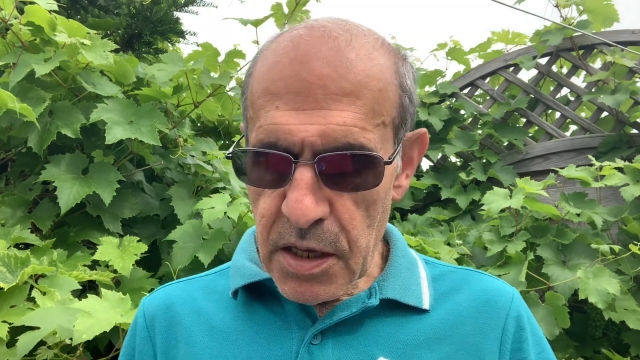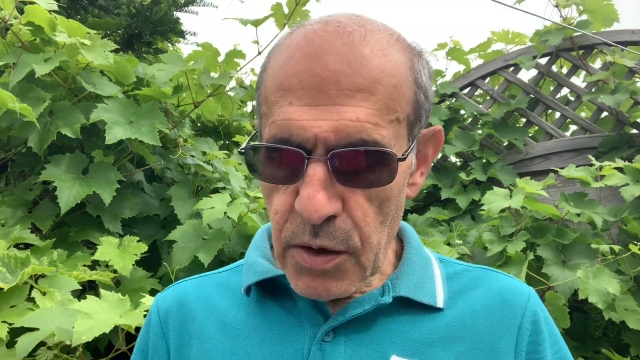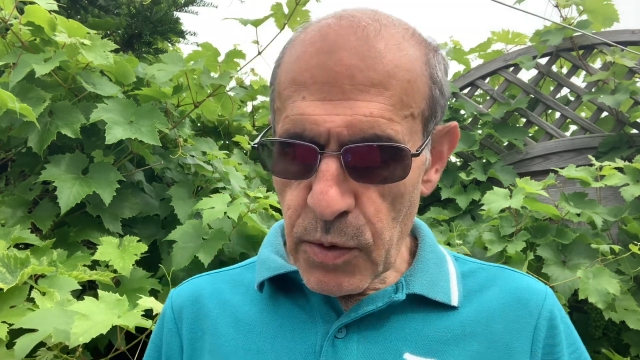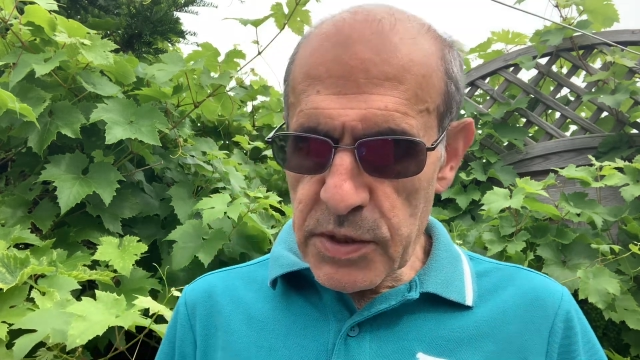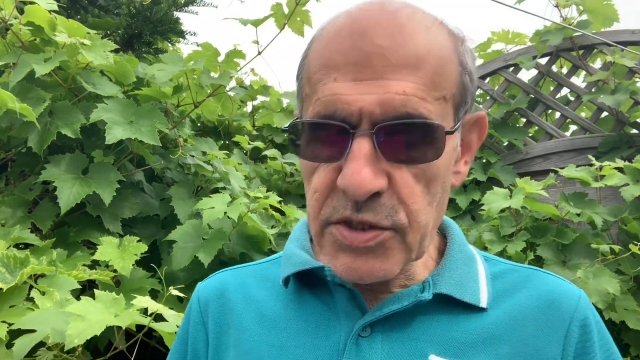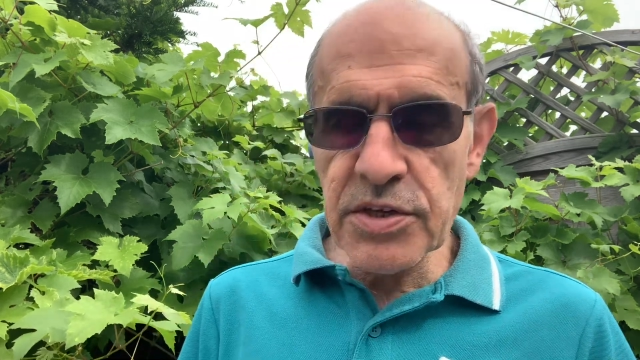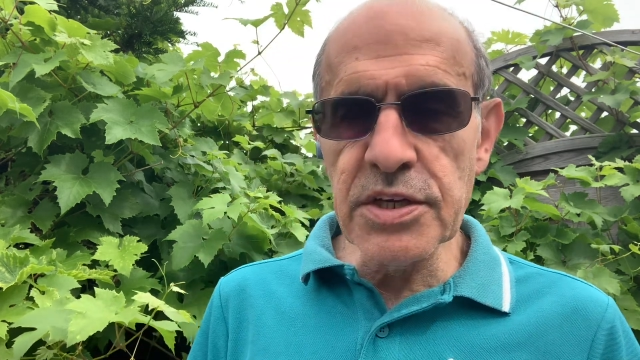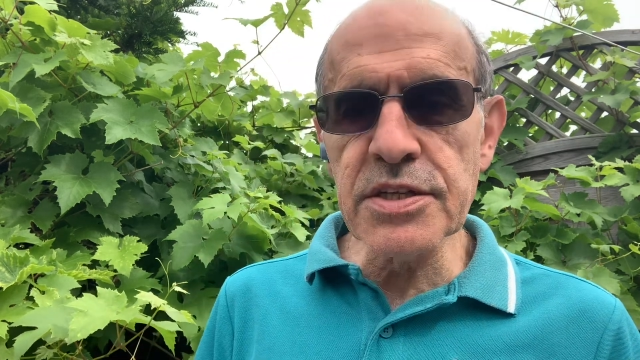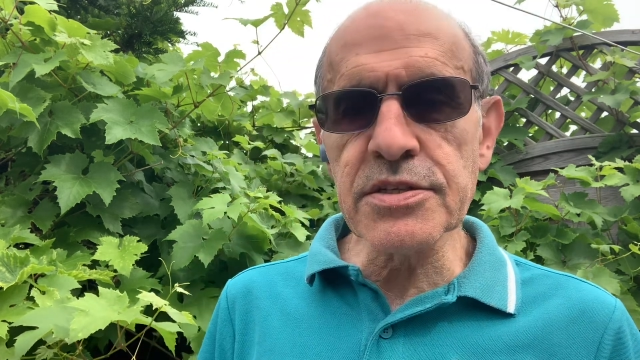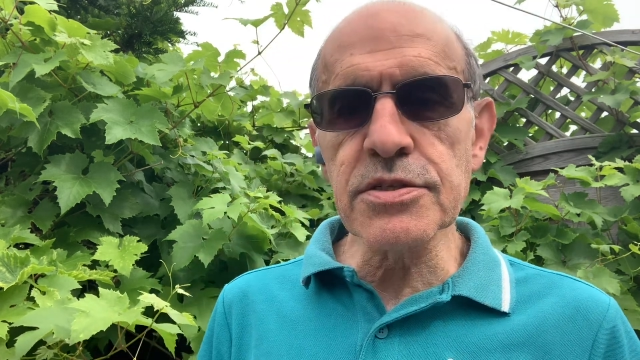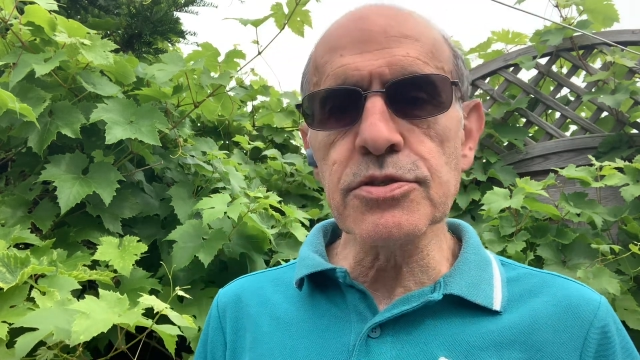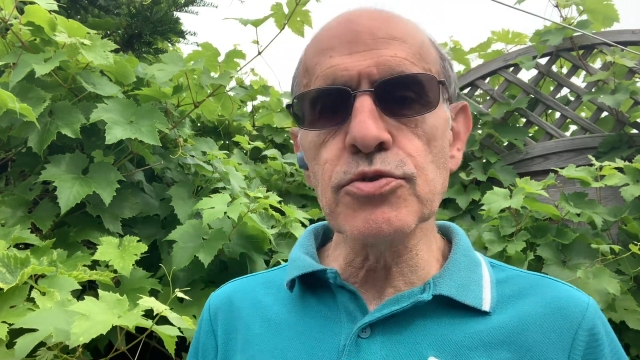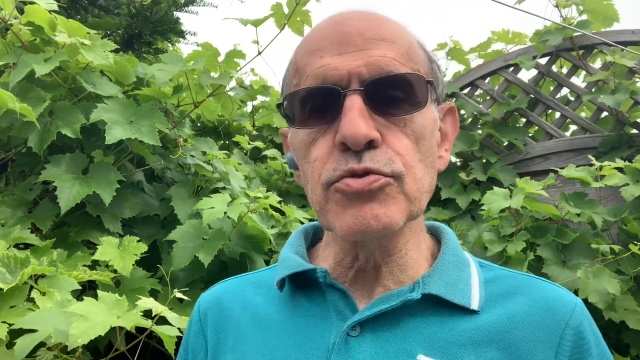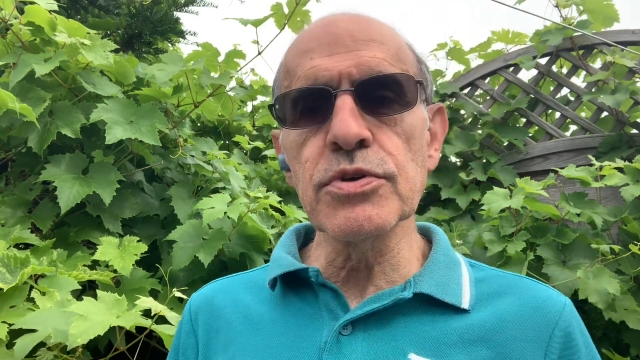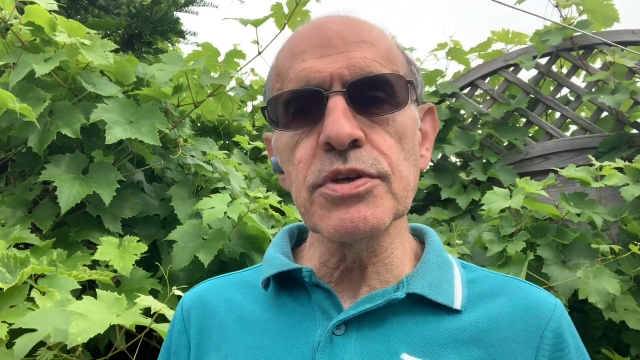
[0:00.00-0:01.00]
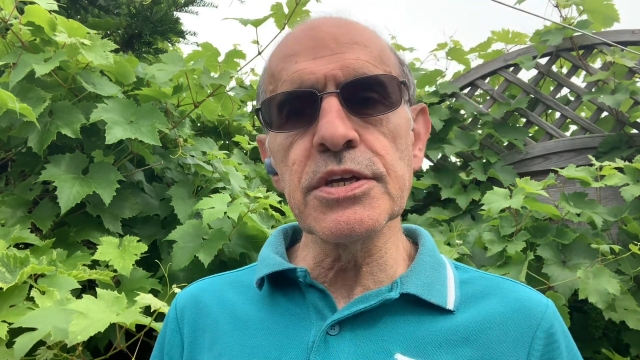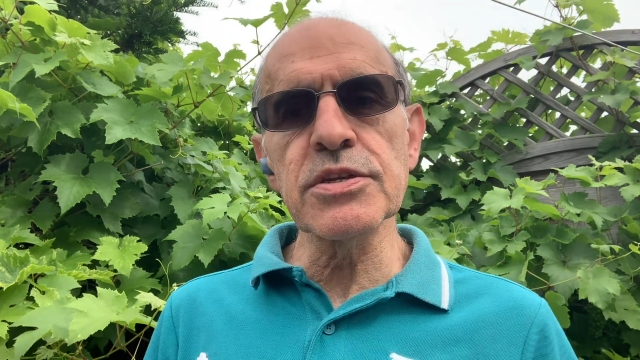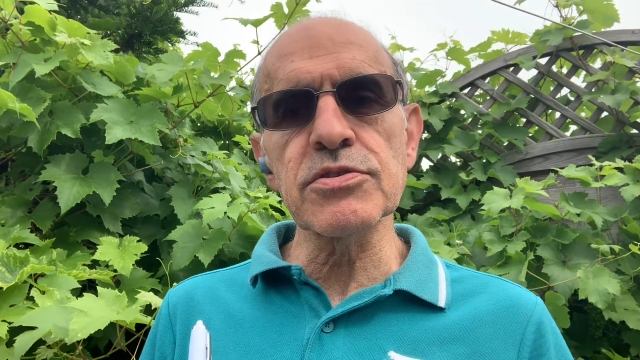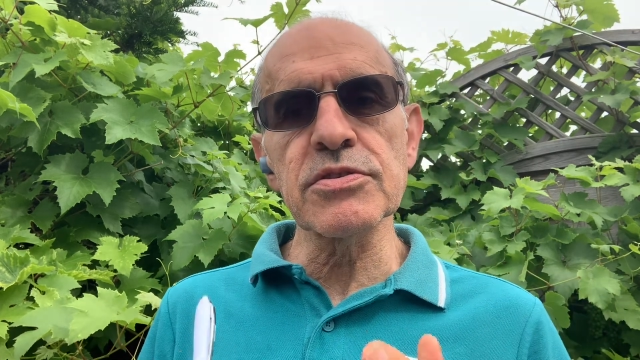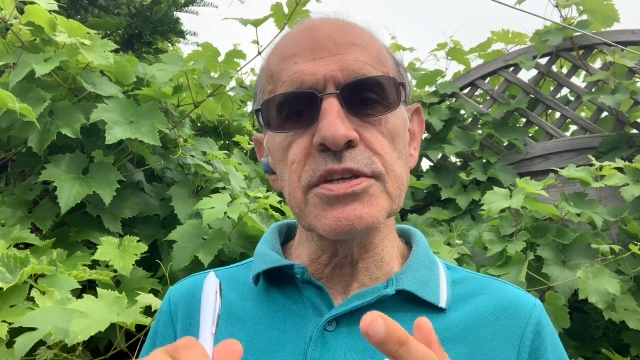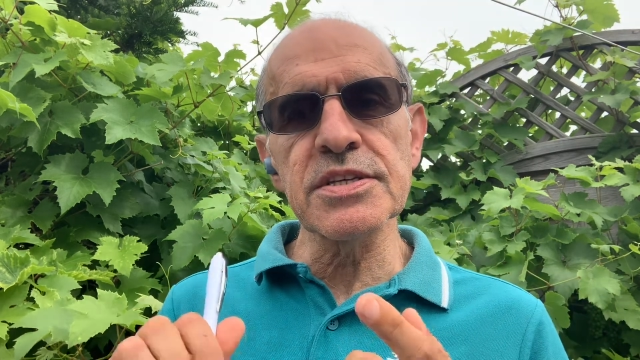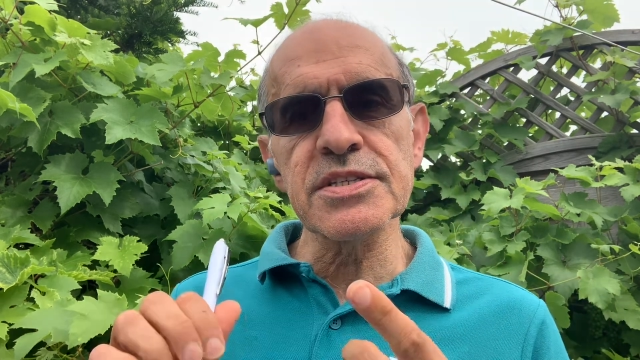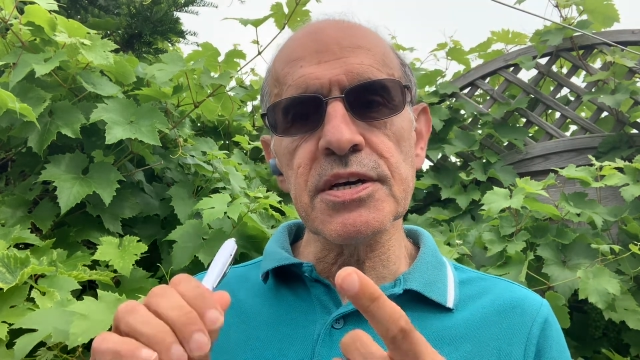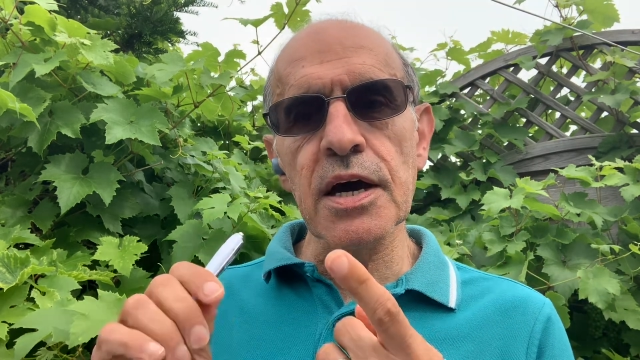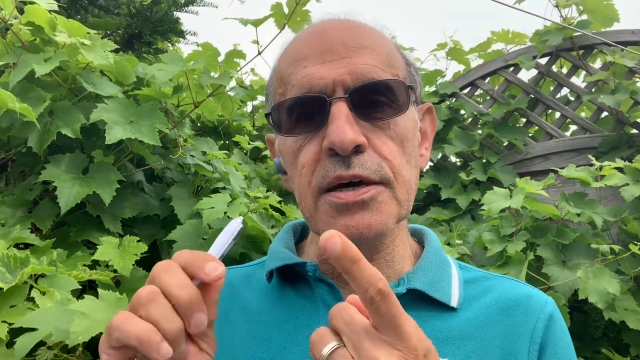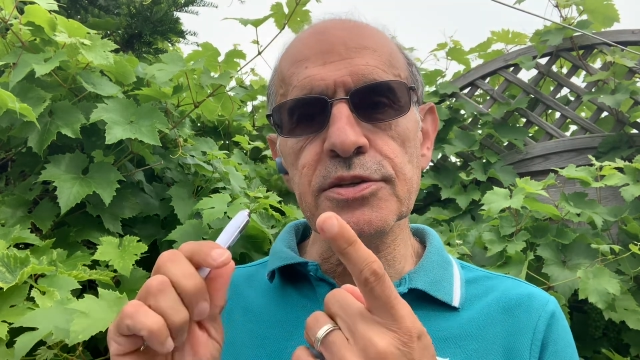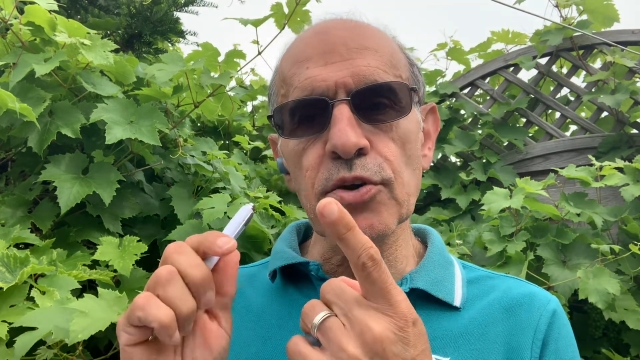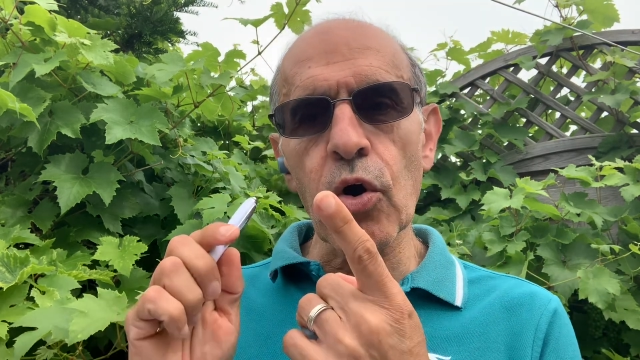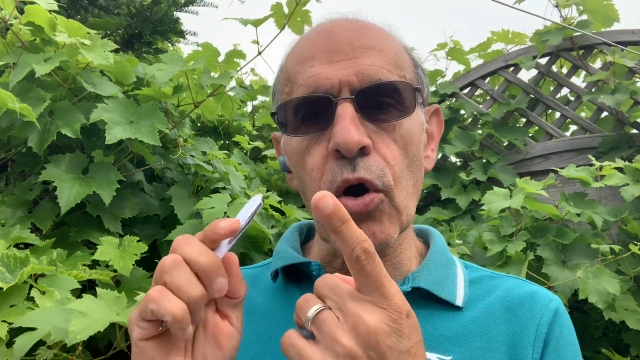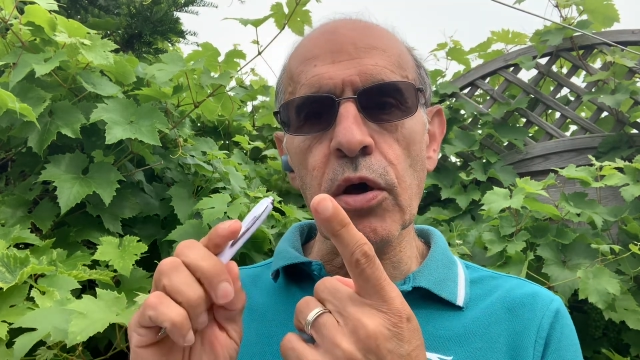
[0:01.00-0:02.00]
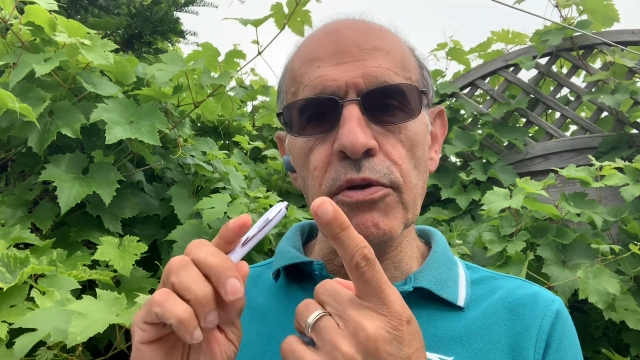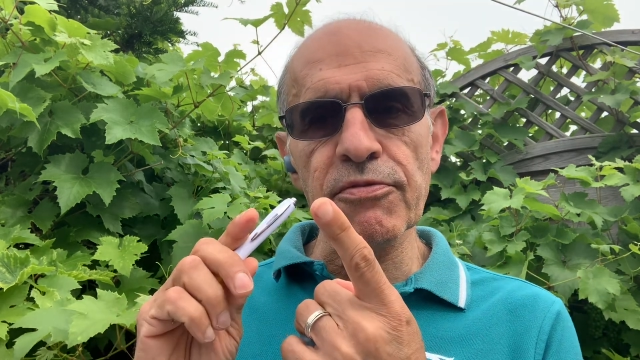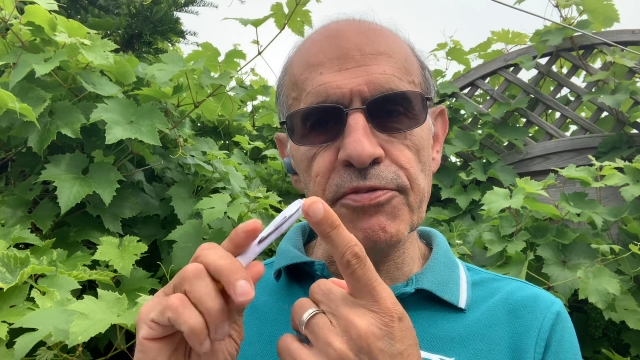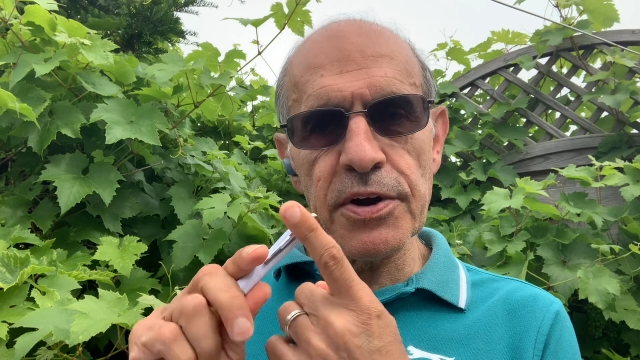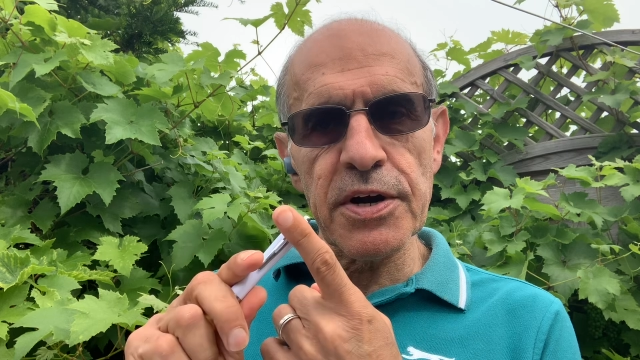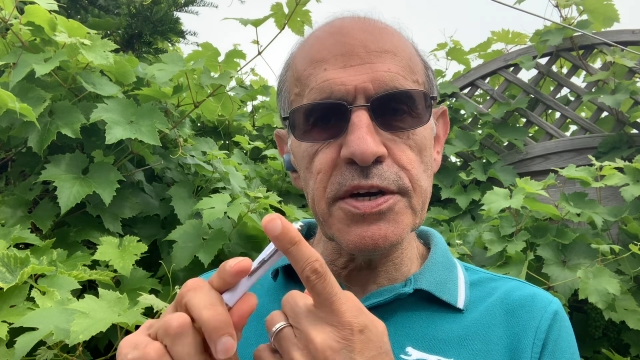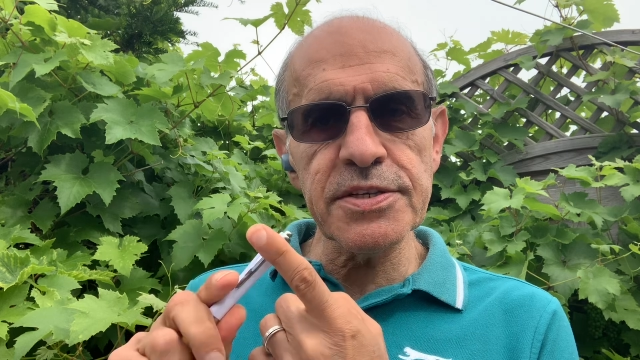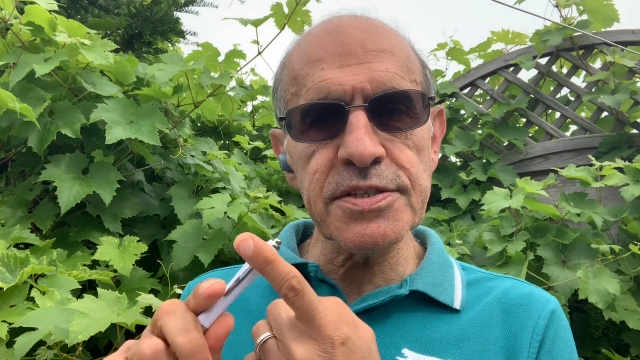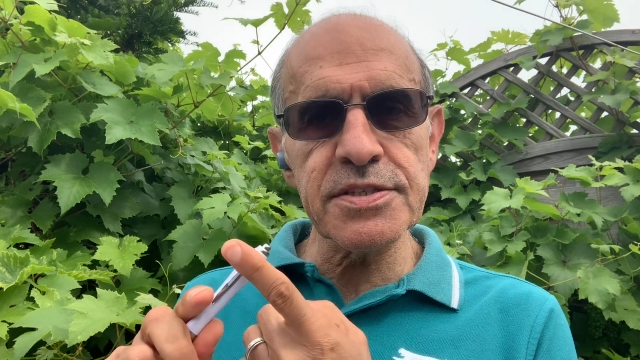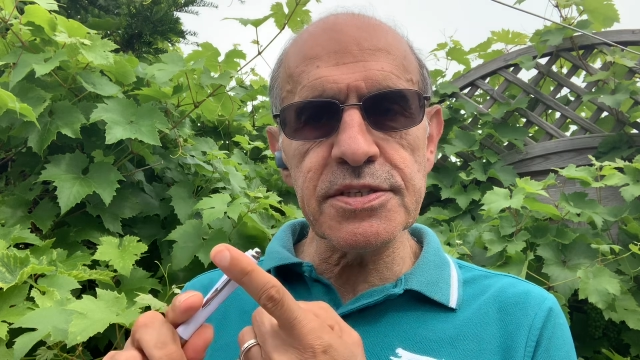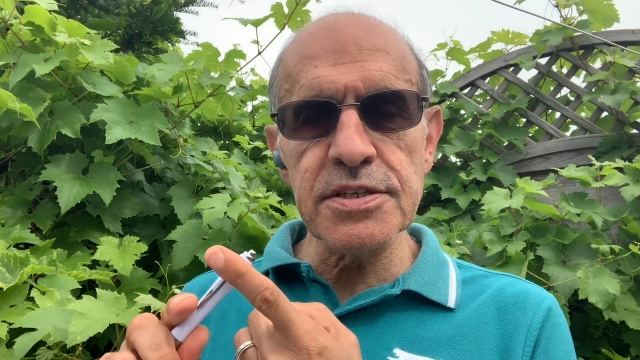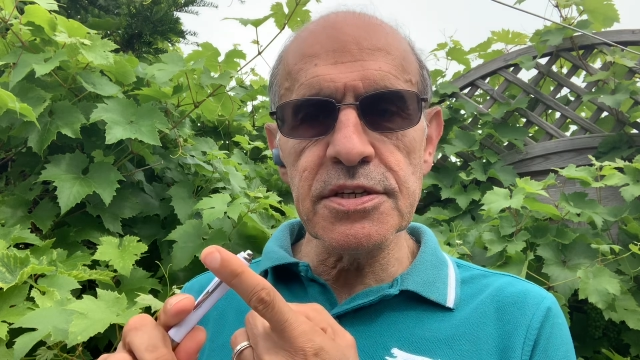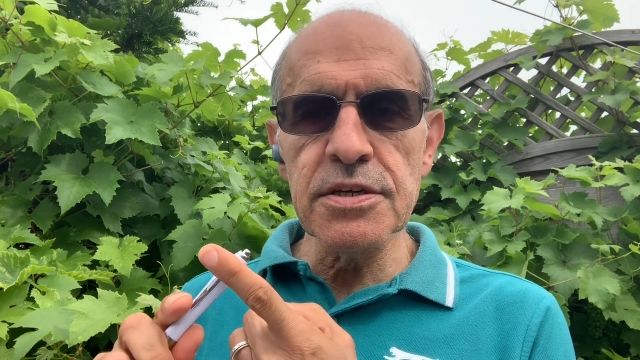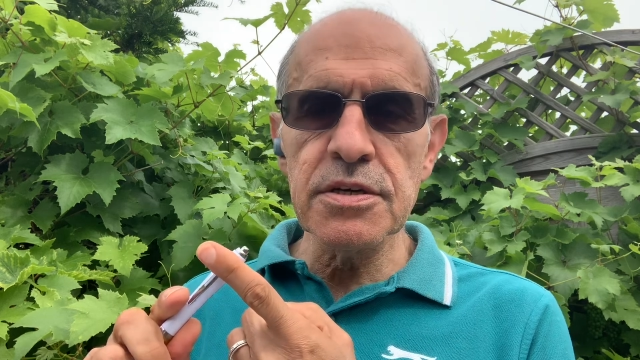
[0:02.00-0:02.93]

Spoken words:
what you need to do, you need to decide on first